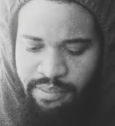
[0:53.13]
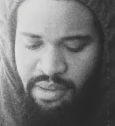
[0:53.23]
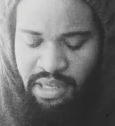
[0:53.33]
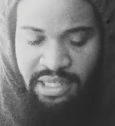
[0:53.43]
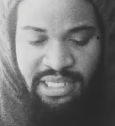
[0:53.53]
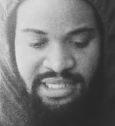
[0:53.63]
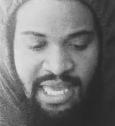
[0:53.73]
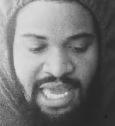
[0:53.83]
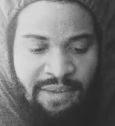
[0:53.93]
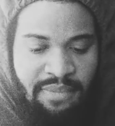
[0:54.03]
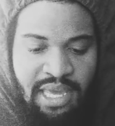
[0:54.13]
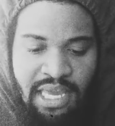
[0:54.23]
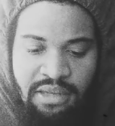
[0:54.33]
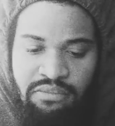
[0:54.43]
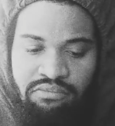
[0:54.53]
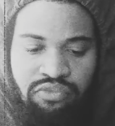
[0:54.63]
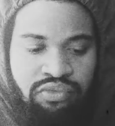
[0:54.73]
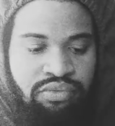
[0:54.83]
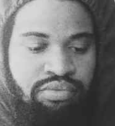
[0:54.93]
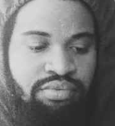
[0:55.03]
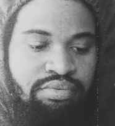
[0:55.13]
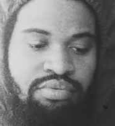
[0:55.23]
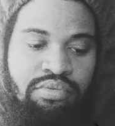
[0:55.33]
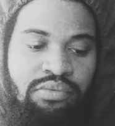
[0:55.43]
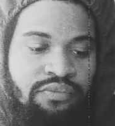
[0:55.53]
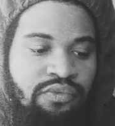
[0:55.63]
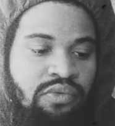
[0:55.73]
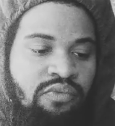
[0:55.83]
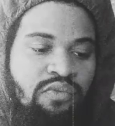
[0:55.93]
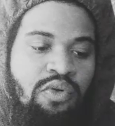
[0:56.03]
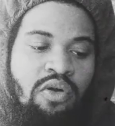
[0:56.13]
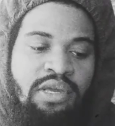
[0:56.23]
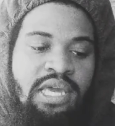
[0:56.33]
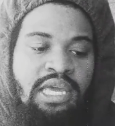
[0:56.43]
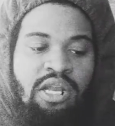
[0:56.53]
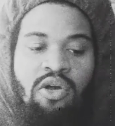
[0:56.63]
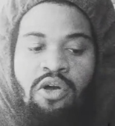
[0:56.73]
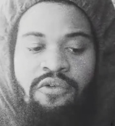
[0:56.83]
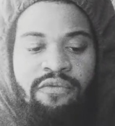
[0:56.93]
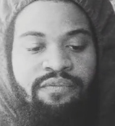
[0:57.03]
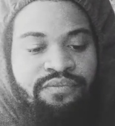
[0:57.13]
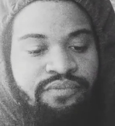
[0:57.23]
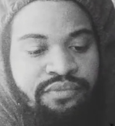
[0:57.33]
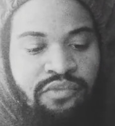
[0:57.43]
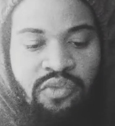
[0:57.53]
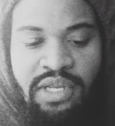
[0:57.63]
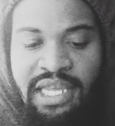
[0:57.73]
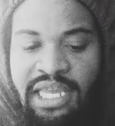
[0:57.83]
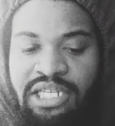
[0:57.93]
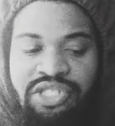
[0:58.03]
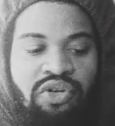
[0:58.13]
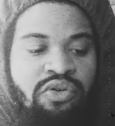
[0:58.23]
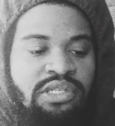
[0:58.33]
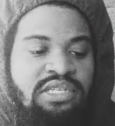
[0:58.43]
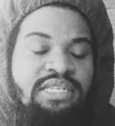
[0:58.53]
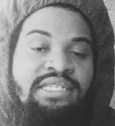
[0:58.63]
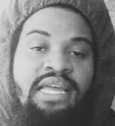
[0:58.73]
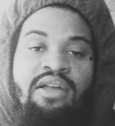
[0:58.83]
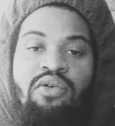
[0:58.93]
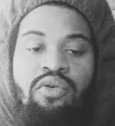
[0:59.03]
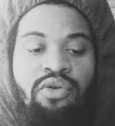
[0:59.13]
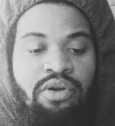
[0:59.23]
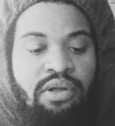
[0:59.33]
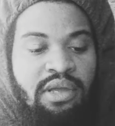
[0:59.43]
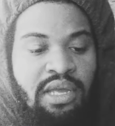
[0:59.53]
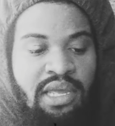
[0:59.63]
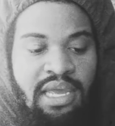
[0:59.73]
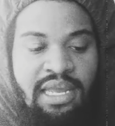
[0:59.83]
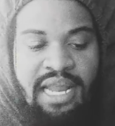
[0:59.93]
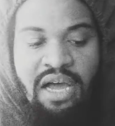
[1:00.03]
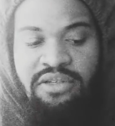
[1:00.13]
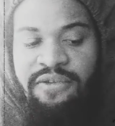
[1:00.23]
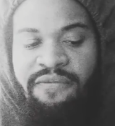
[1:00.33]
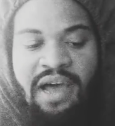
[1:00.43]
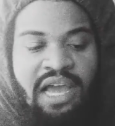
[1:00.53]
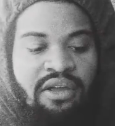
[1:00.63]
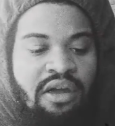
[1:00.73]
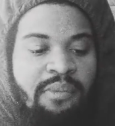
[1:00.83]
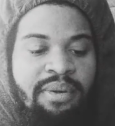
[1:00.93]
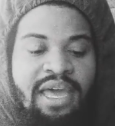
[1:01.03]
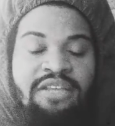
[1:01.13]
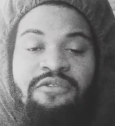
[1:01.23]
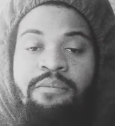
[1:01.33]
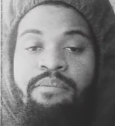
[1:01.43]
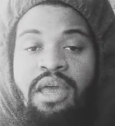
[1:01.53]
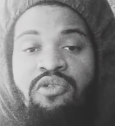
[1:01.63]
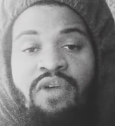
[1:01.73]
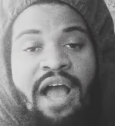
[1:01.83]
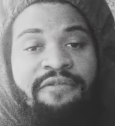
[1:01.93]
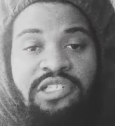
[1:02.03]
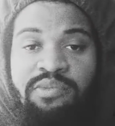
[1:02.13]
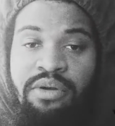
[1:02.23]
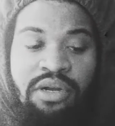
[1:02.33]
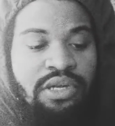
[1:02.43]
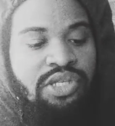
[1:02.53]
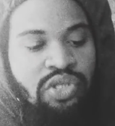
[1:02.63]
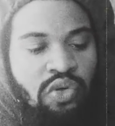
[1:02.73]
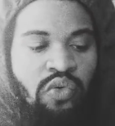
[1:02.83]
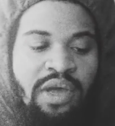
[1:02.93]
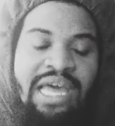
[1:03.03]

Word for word: But in this game, man, we're gonna kick it off. We didn't get a score until the second quarter. And that was a five-yard pass from Ben Roethlisberger to